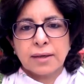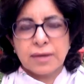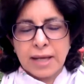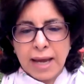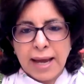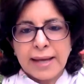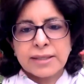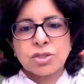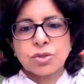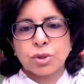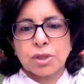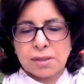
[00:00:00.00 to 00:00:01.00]

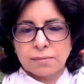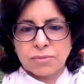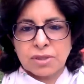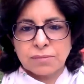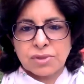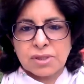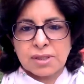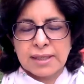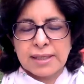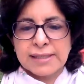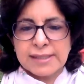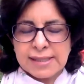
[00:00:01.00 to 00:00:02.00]
react to the symptoms.
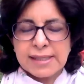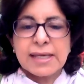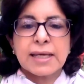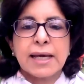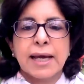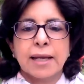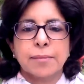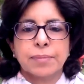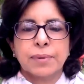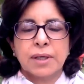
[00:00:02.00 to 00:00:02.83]
Seek help.